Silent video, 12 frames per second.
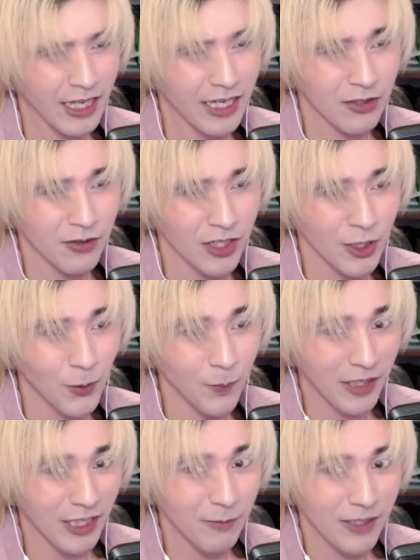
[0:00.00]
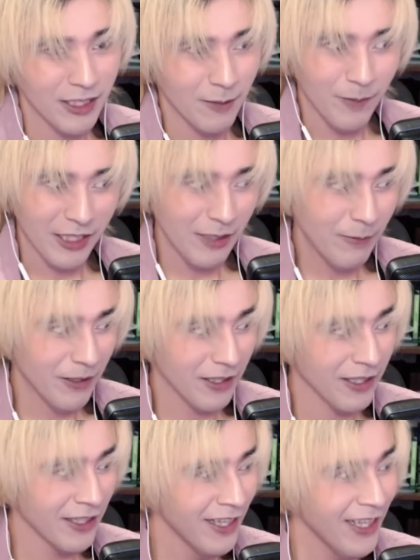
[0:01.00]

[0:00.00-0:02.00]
I don't know. Maybe, maybe.